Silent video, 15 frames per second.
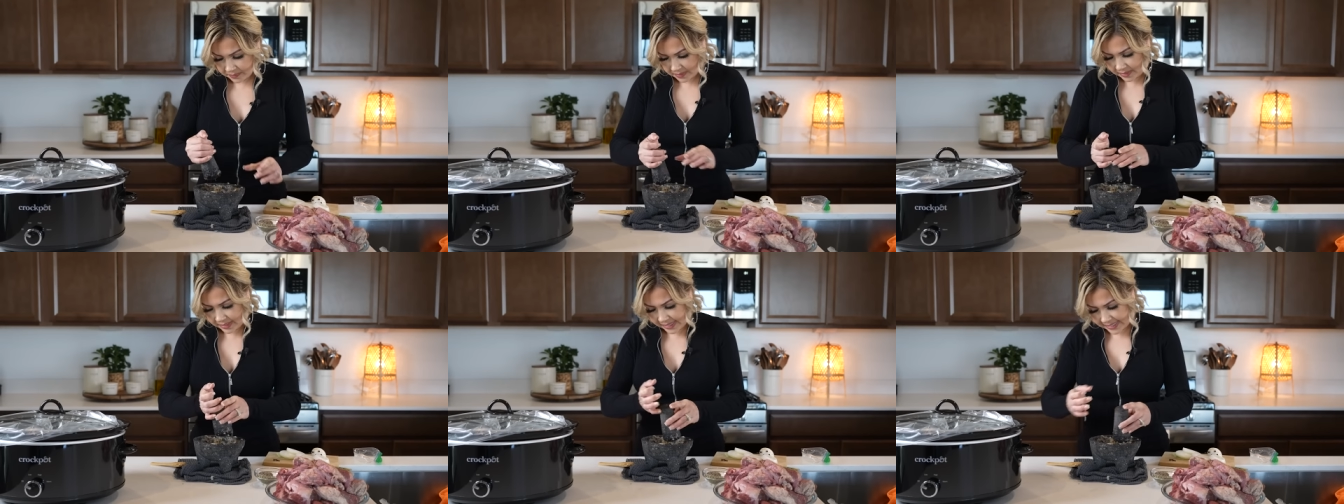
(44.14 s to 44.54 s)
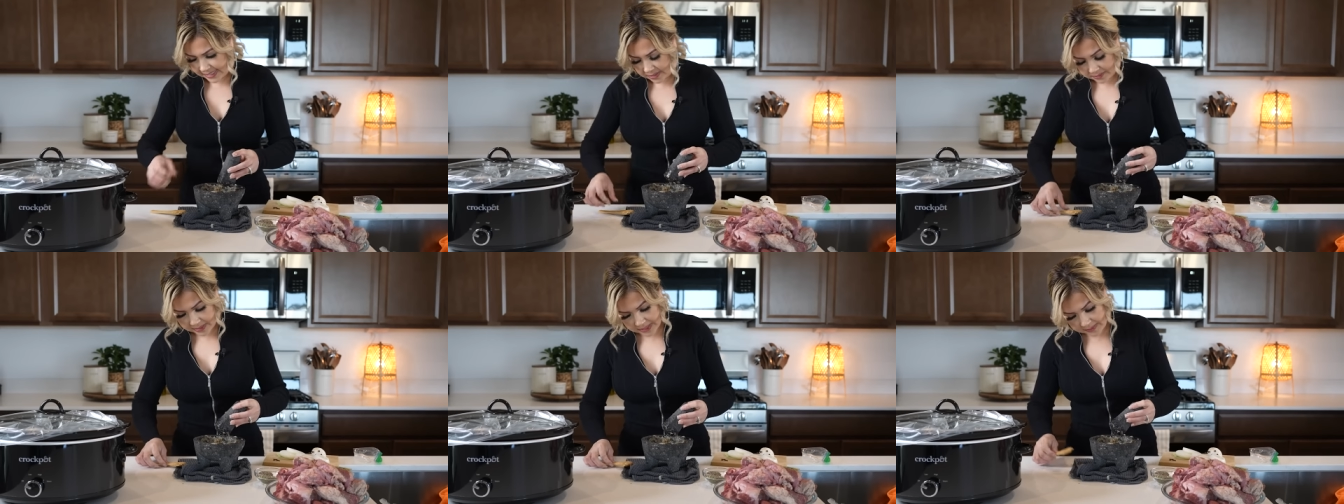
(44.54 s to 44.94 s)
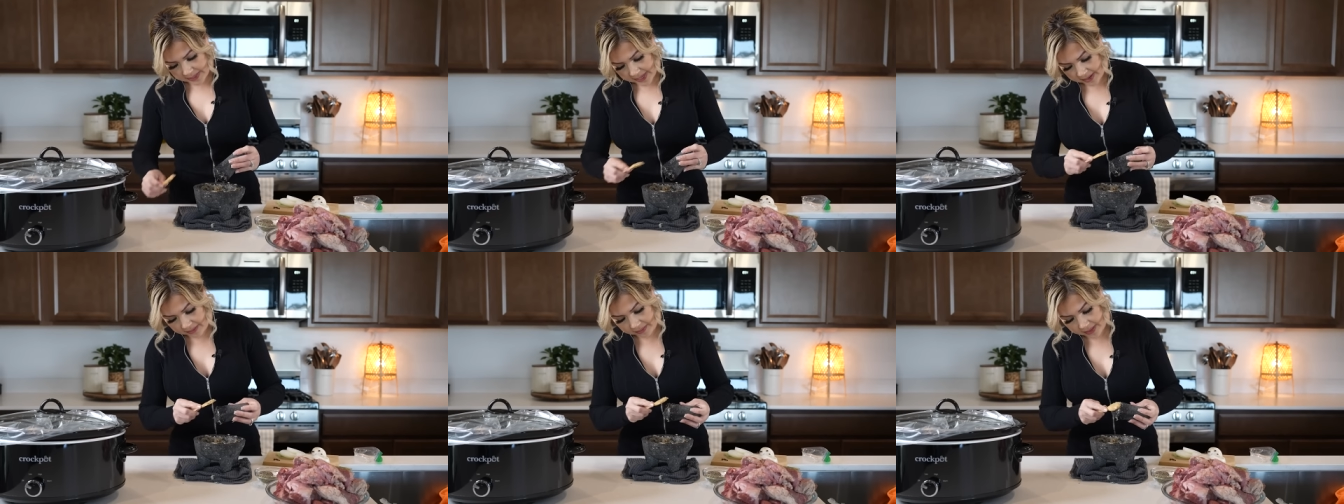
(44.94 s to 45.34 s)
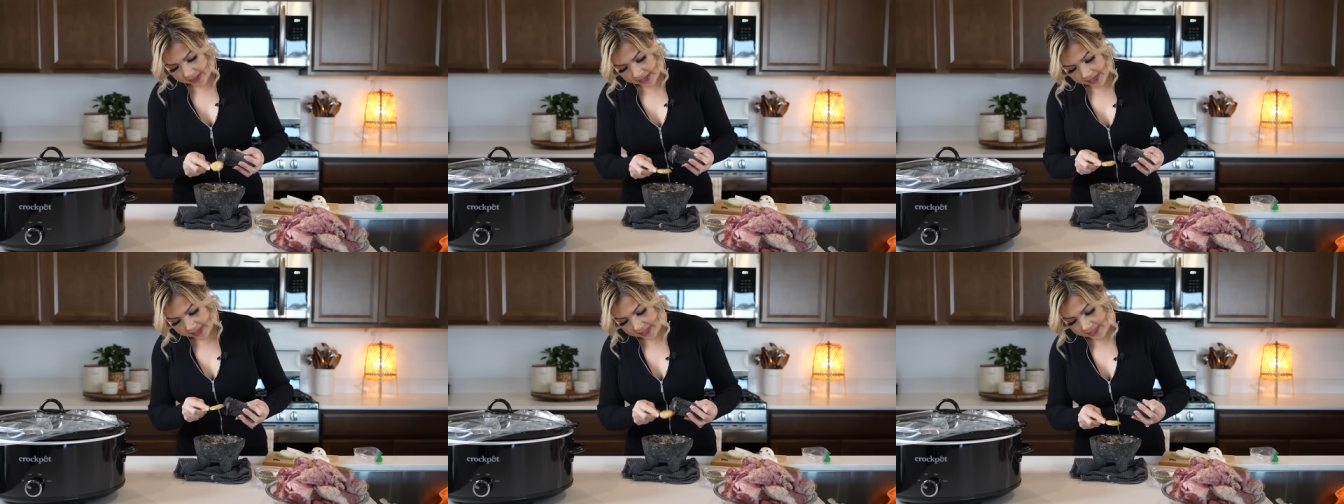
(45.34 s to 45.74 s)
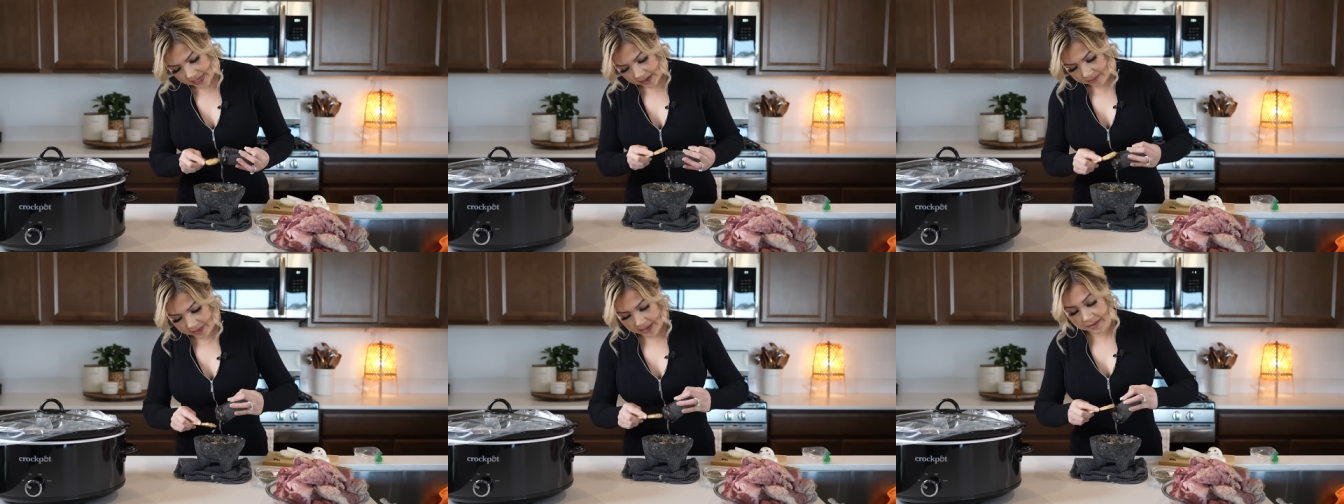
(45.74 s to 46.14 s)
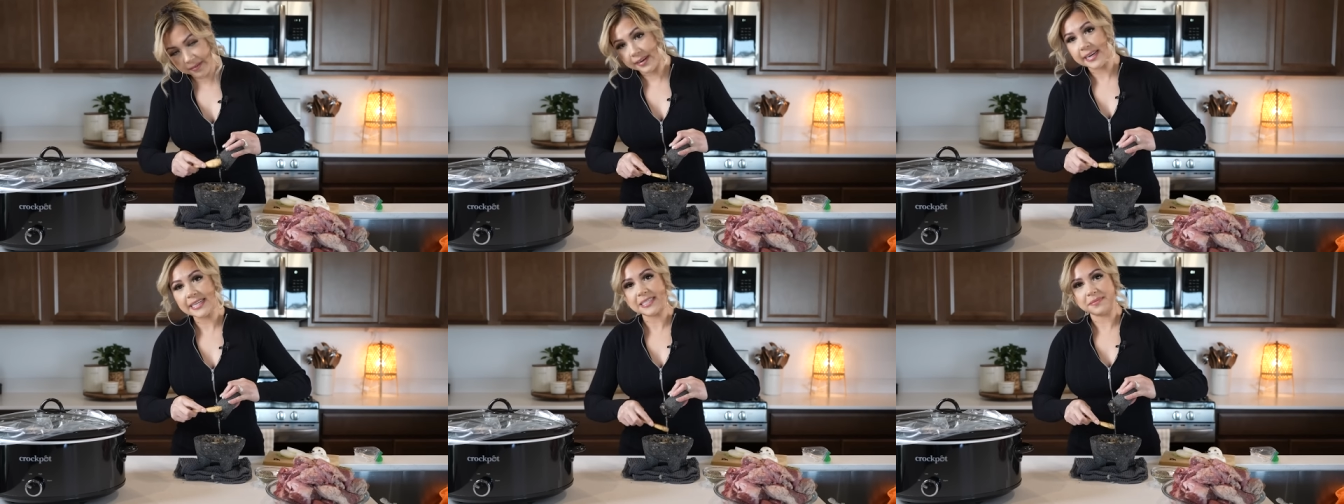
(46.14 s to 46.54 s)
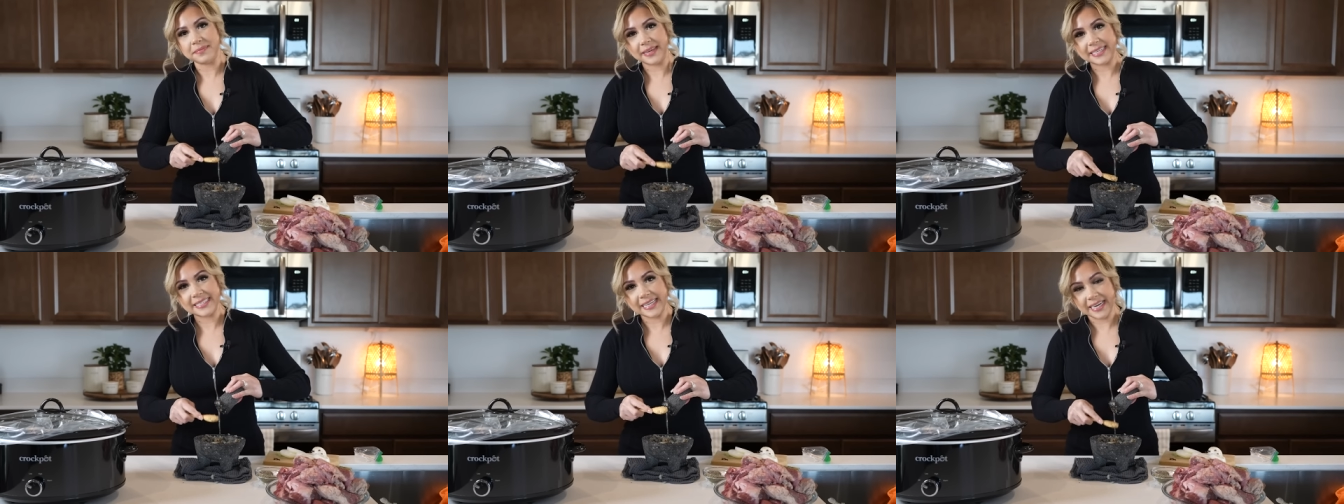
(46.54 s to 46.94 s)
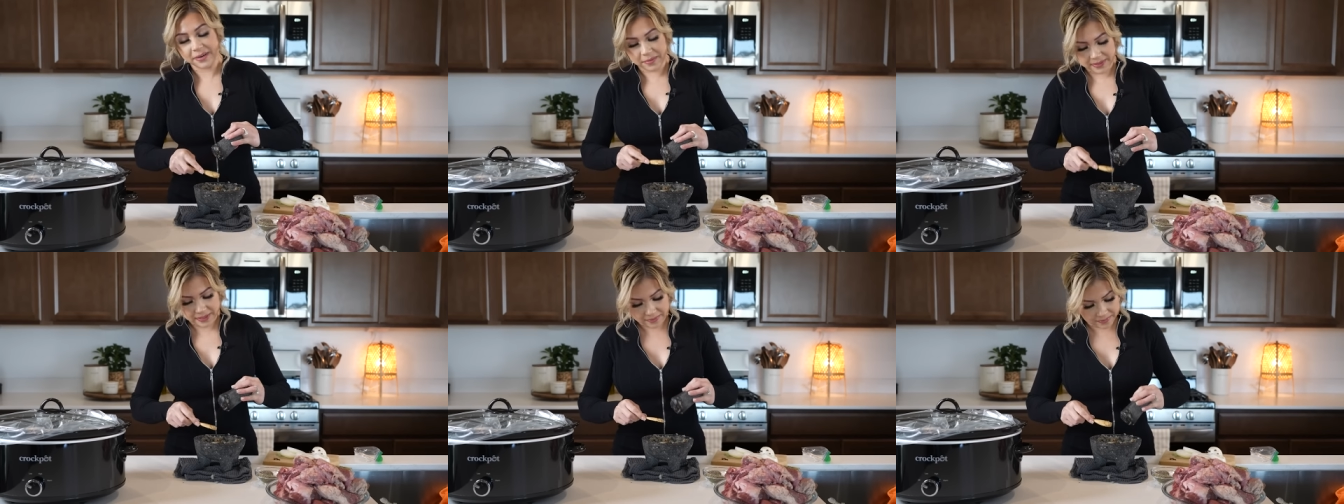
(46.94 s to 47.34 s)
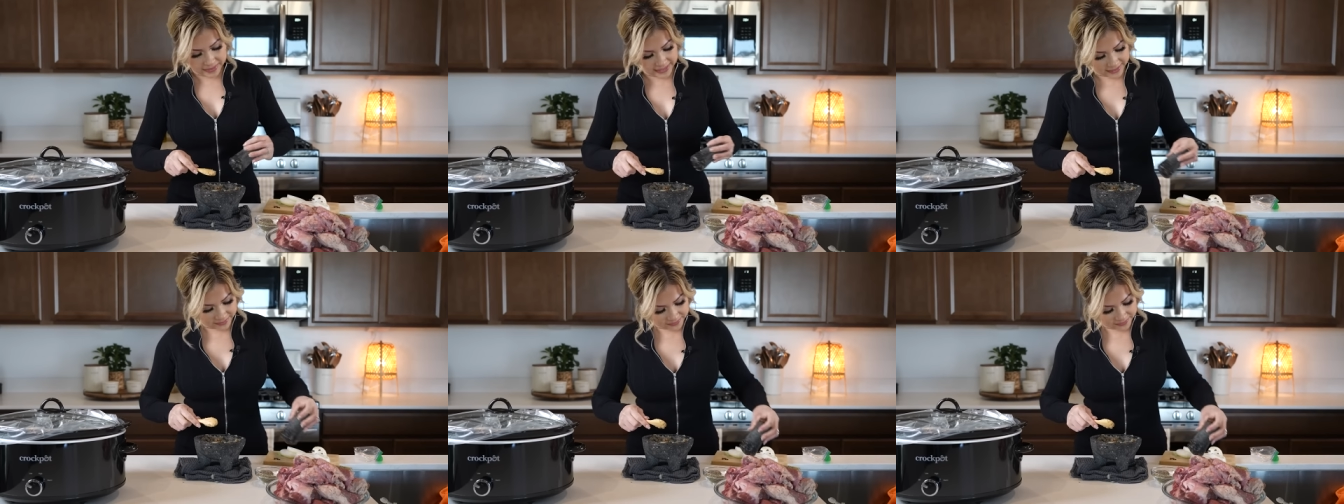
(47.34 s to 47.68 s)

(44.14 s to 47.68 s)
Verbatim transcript: Okay, so once we have that, now we are ready to mix it in with our meat.